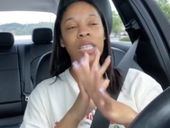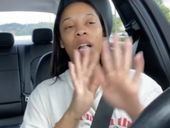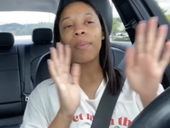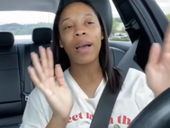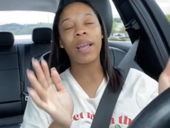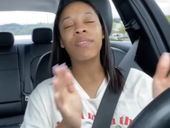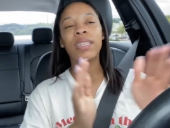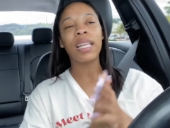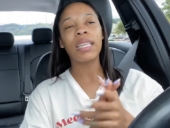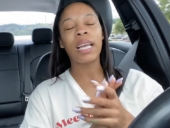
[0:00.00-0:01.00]
talk about
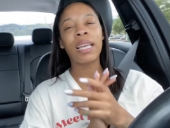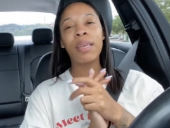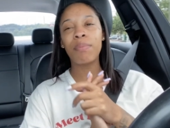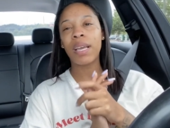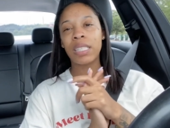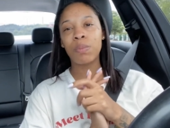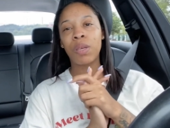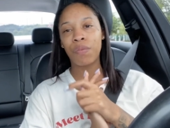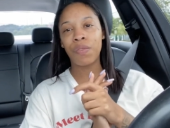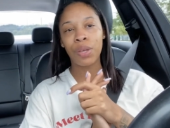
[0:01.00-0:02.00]
everything like he makes
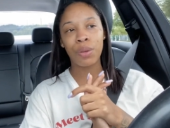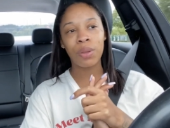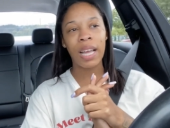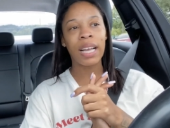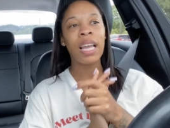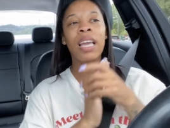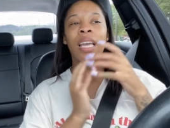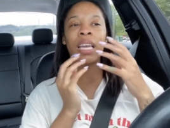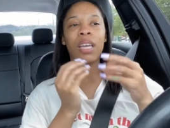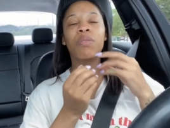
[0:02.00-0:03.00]
me feel like
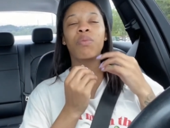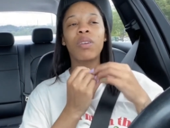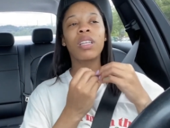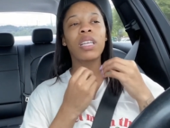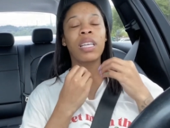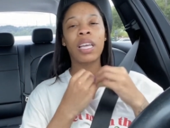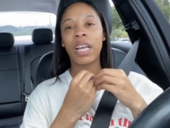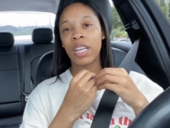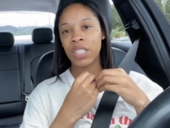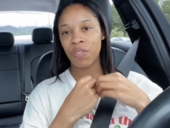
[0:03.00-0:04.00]
he really
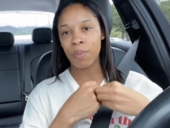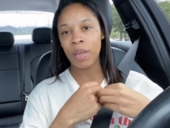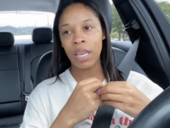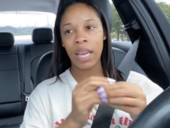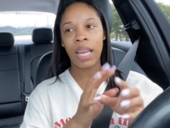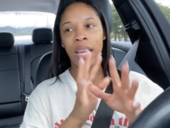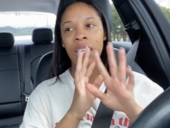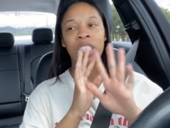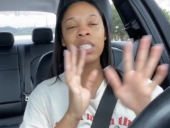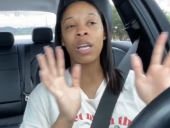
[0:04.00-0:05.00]
cares for me and
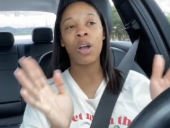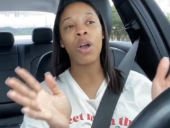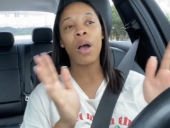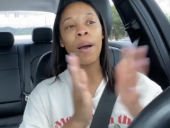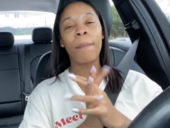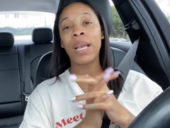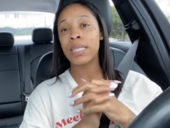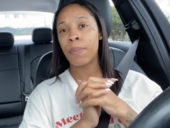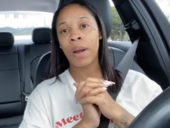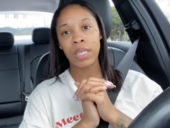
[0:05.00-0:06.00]
he's just a, an
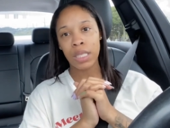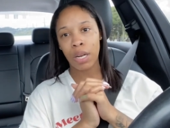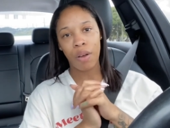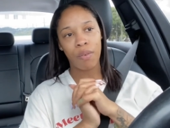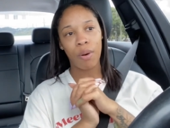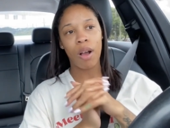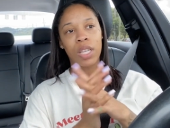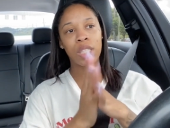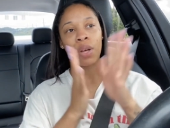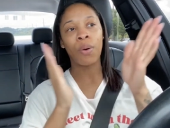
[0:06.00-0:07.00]
amazing person
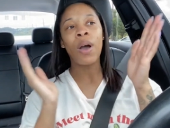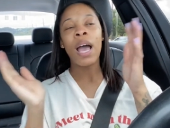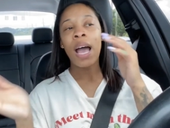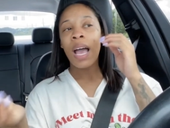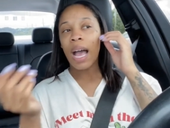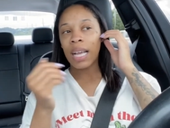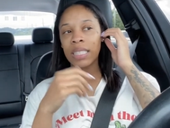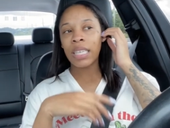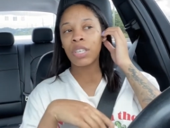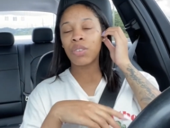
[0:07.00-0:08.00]
overall so i
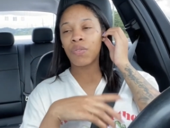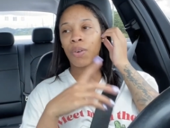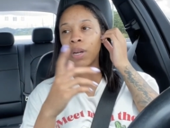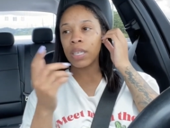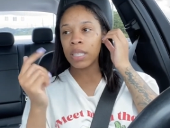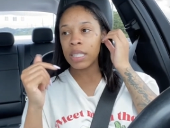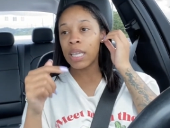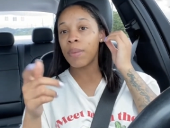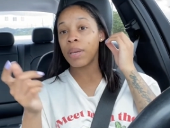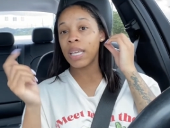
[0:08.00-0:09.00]
scheduled for to
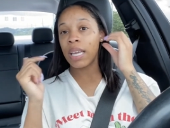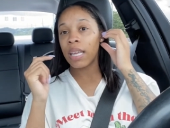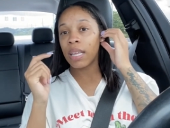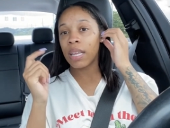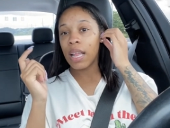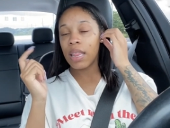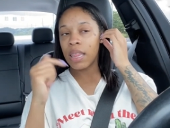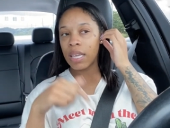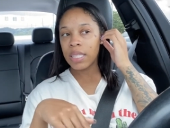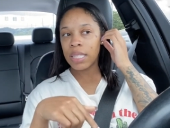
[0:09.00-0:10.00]
see him again
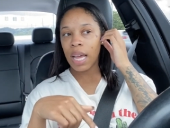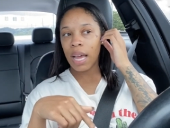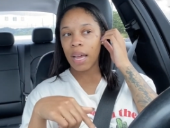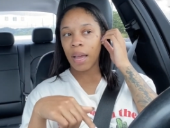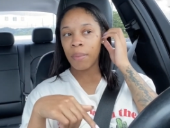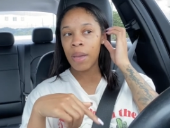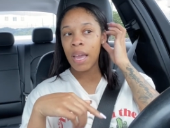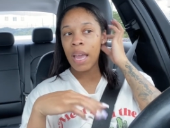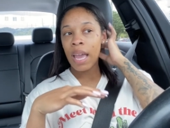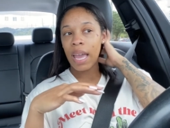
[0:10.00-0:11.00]
this time
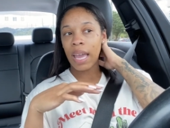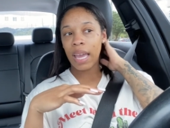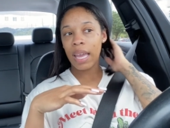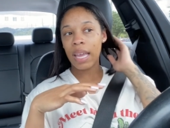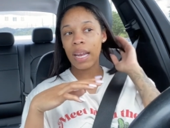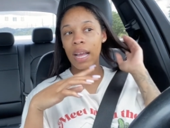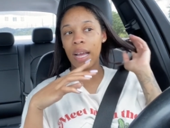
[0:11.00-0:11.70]
and